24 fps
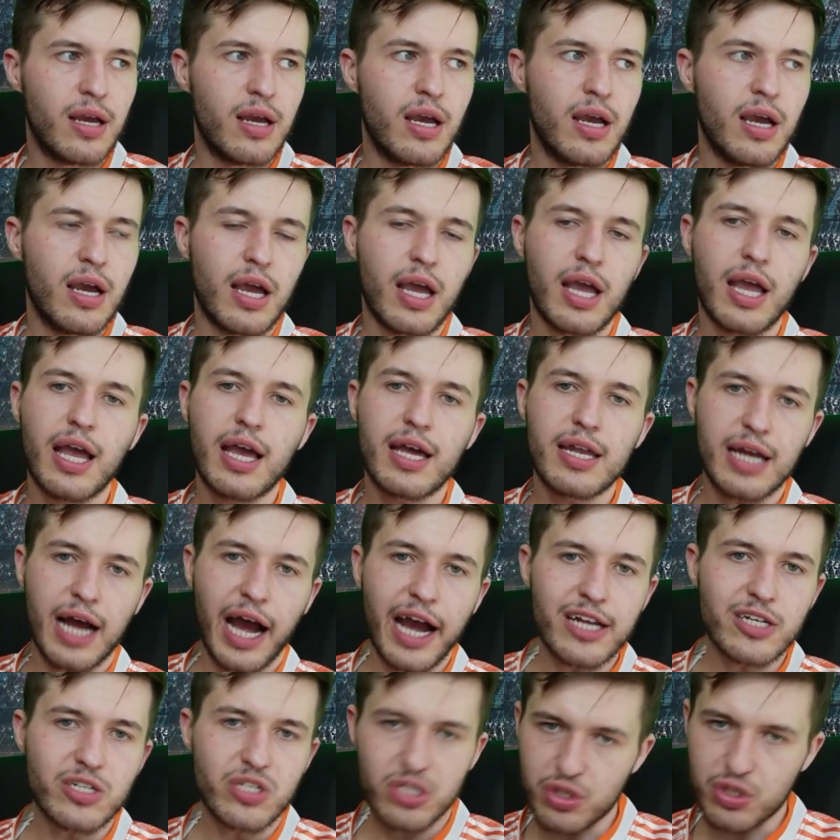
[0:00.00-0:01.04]
And I
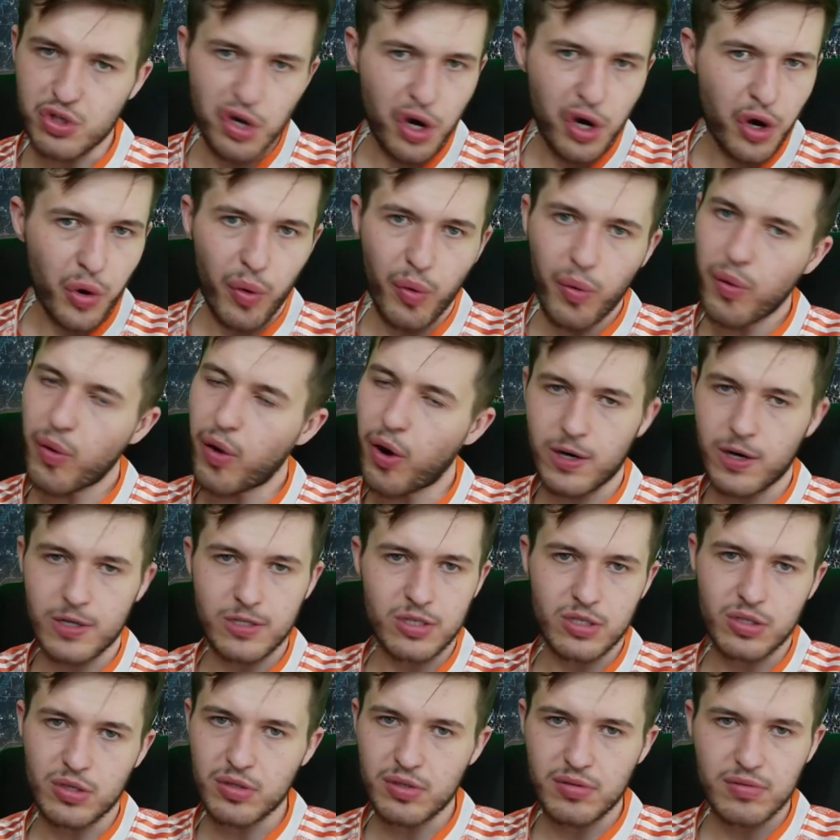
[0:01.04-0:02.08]
just know
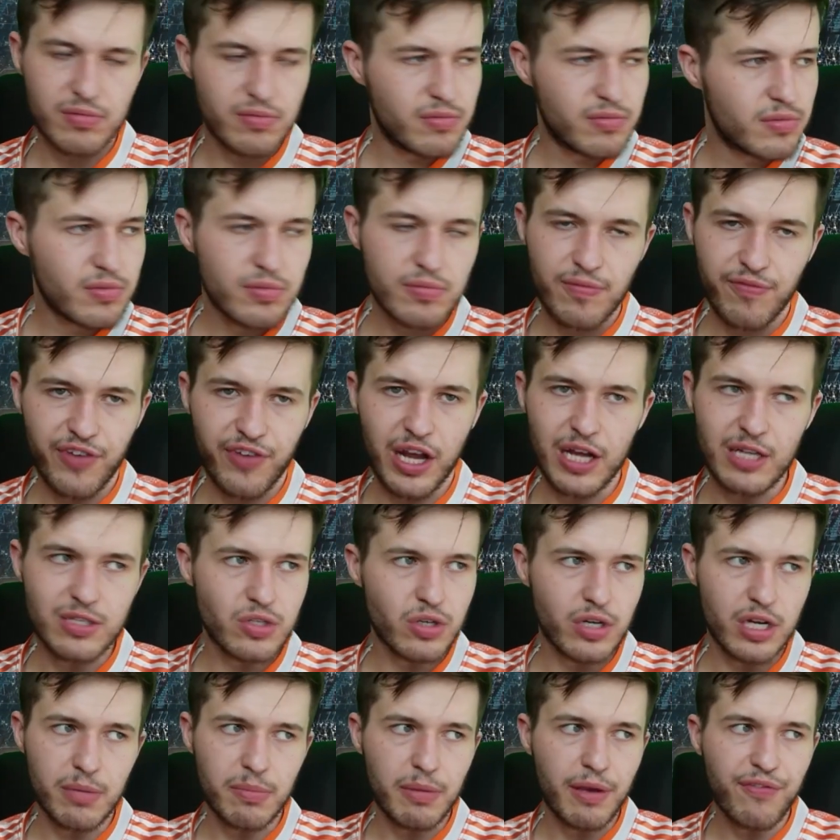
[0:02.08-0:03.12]
Arsenal fans are going
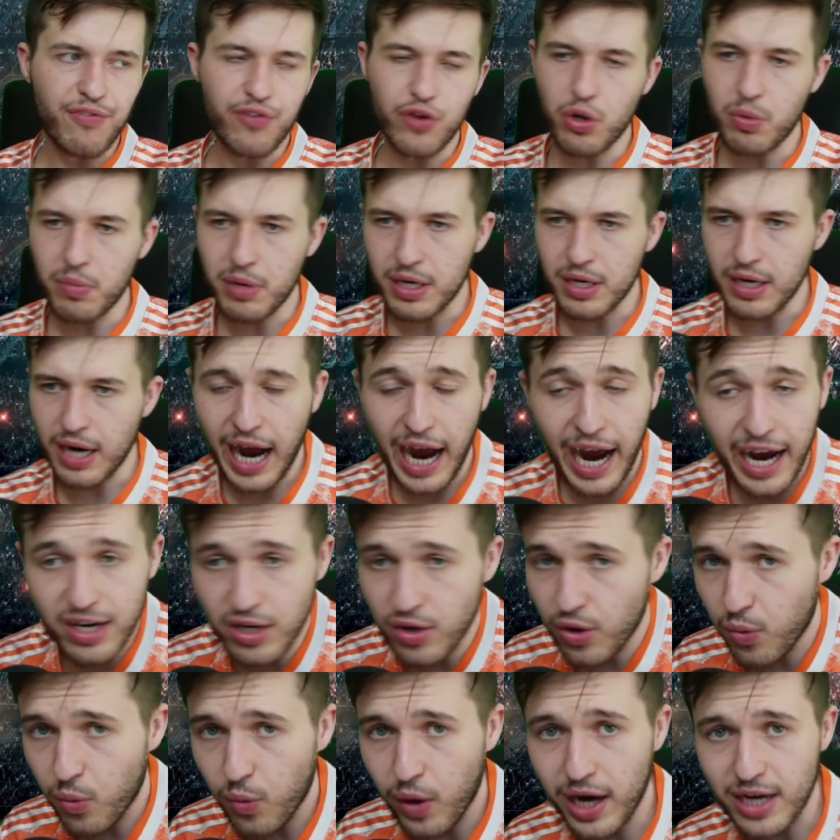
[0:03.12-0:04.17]
to be fuming. I don't
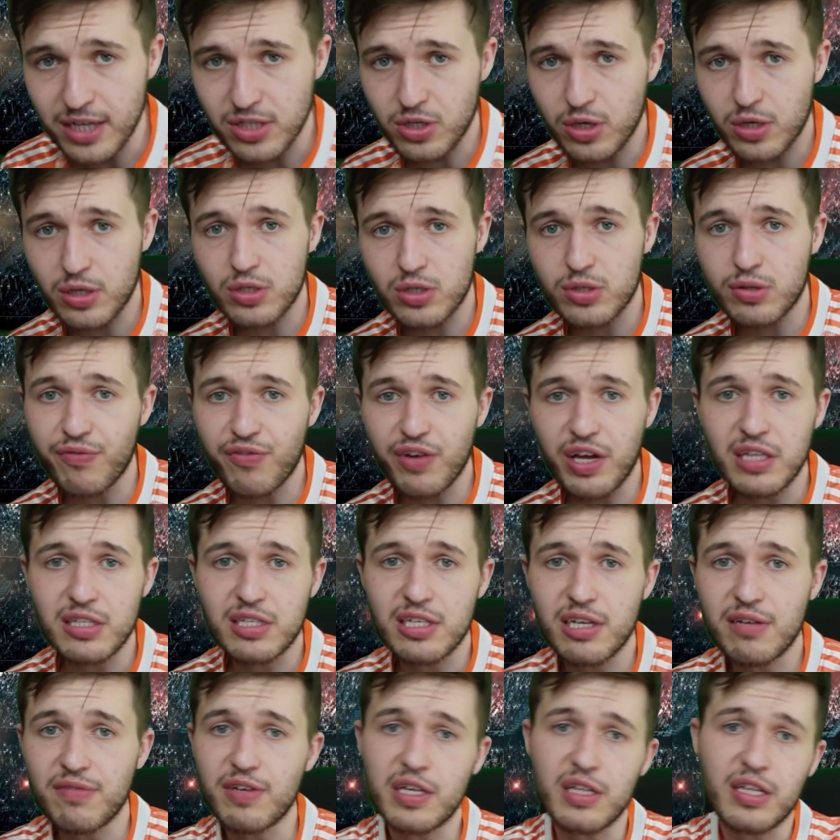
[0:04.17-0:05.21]
watch Arsenal fan
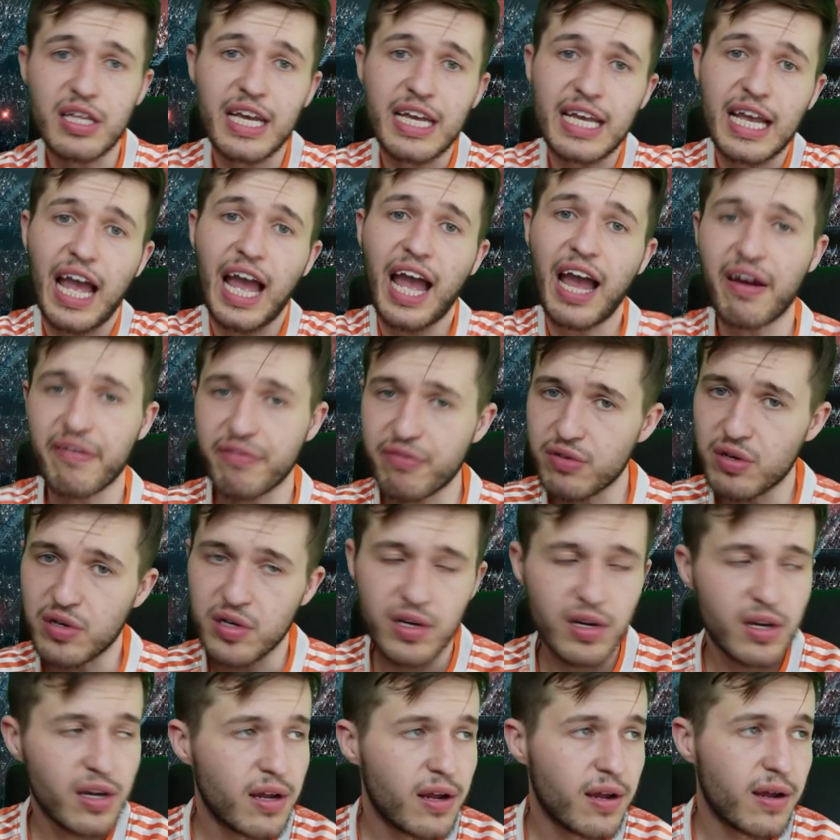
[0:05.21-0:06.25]
TV like ever.
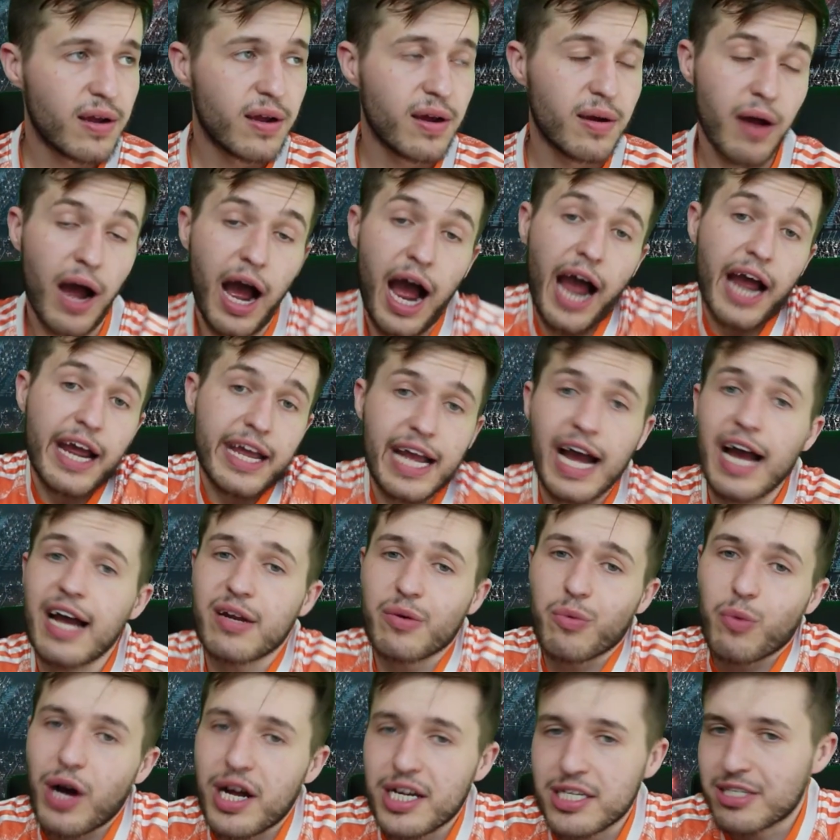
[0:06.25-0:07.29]
I got to
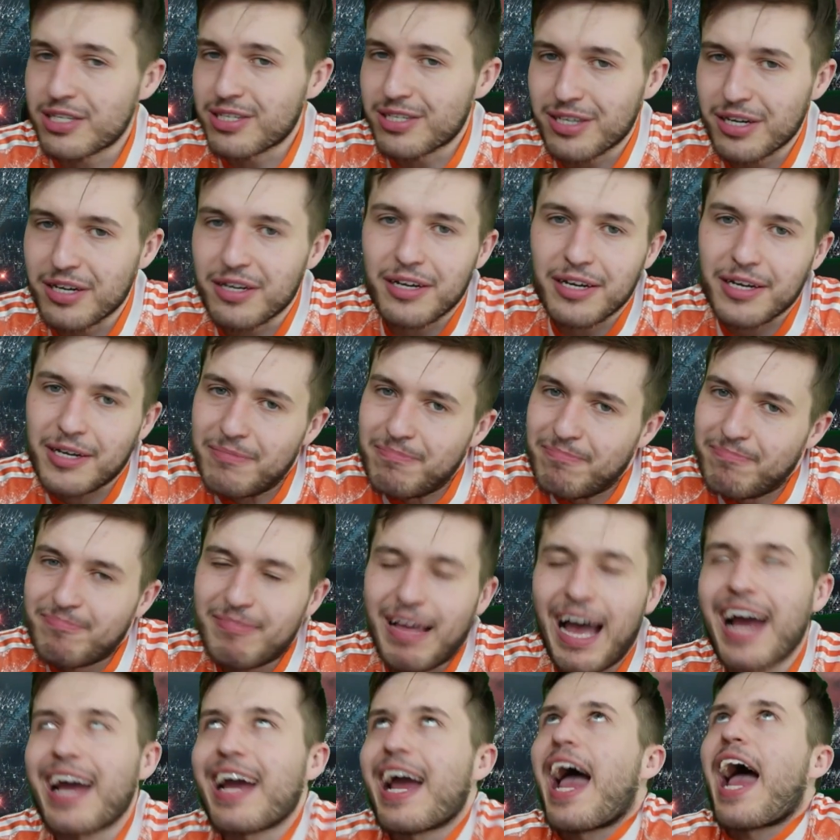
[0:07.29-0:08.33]
watch it tonight. I
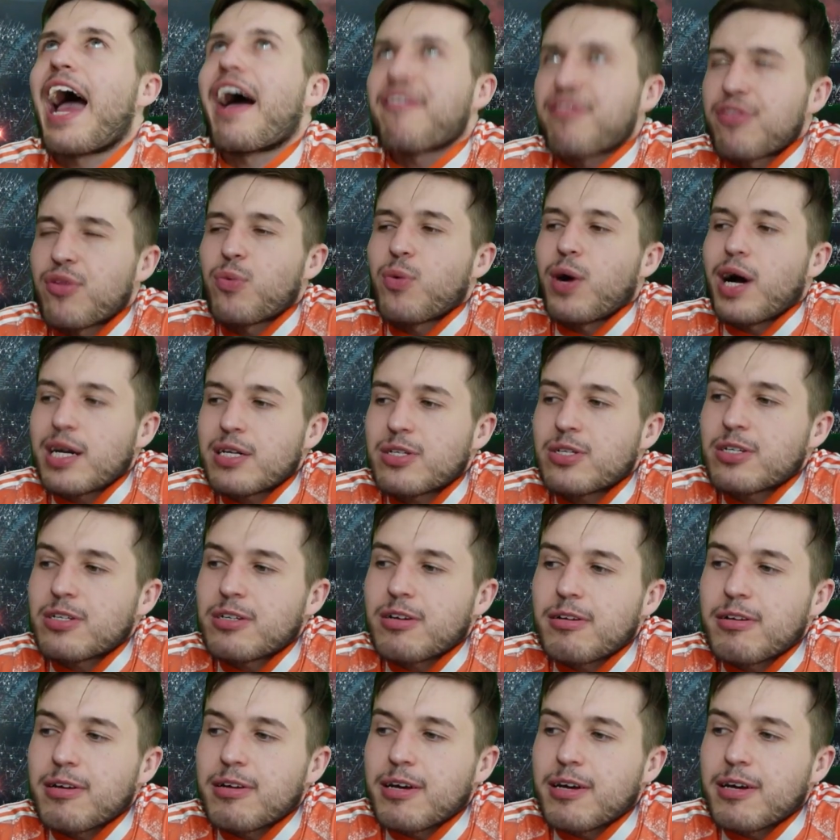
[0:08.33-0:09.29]
have to watch it tonight.